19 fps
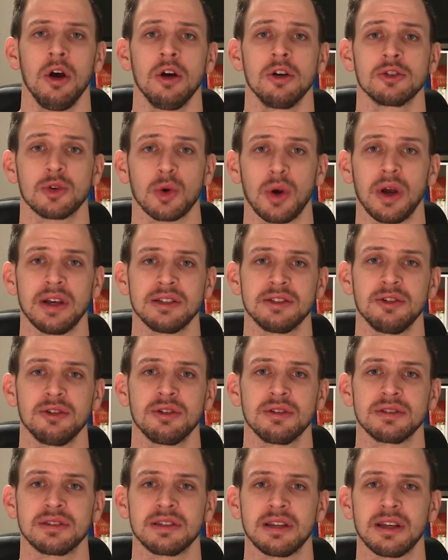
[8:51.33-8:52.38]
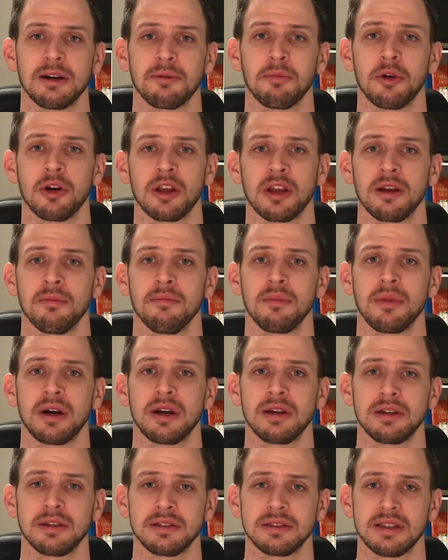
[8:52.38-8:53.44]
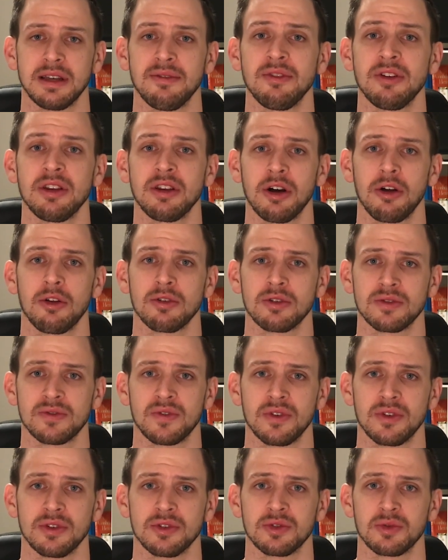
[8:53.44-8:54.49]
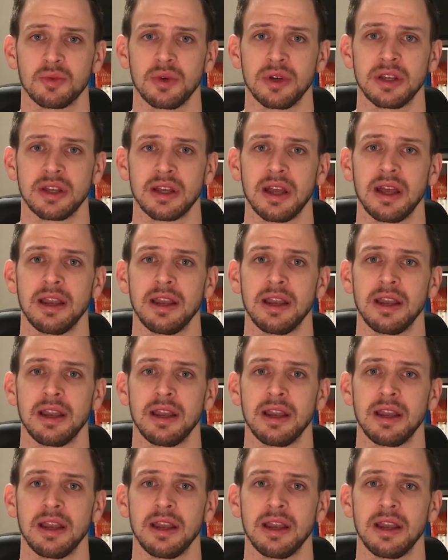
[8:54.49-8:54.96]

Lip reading: So as you can see, I'm putting in my $70 for this week,